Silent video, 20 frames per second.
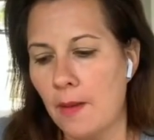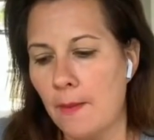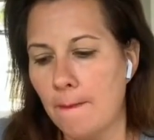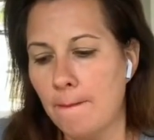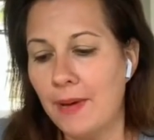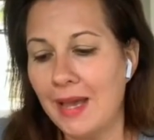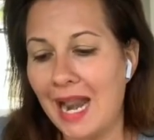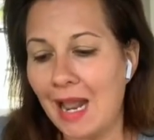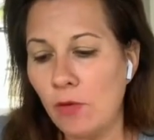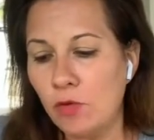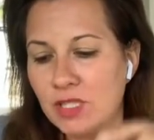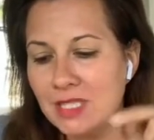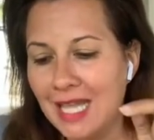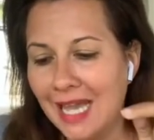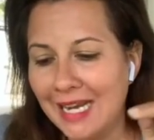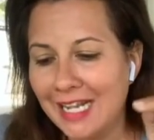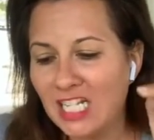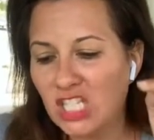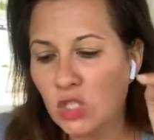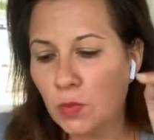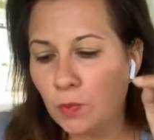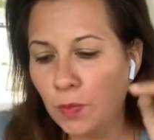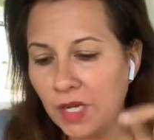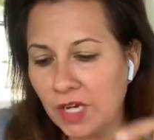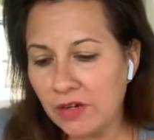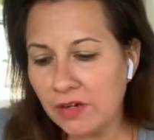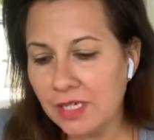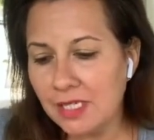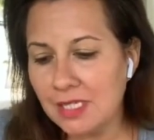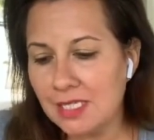But I was not
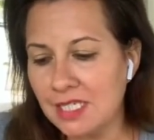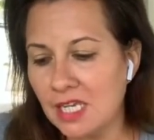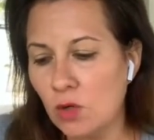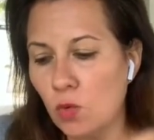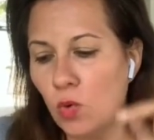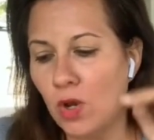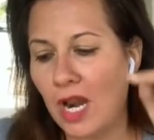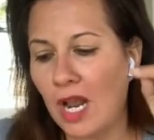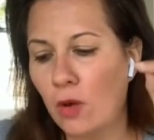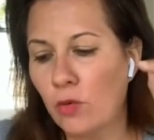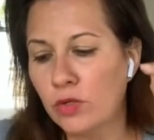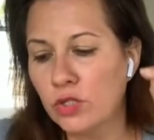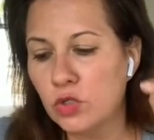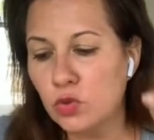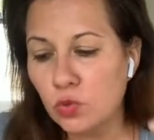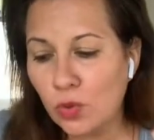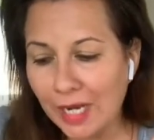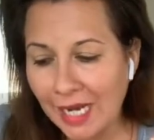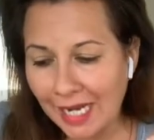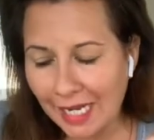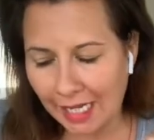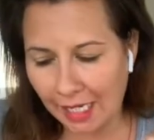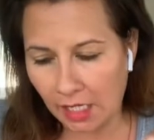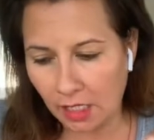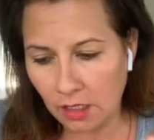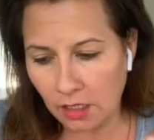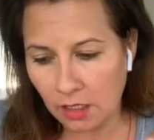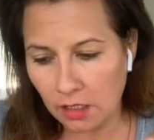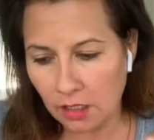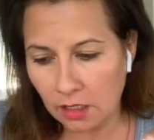experiencing what I was reading.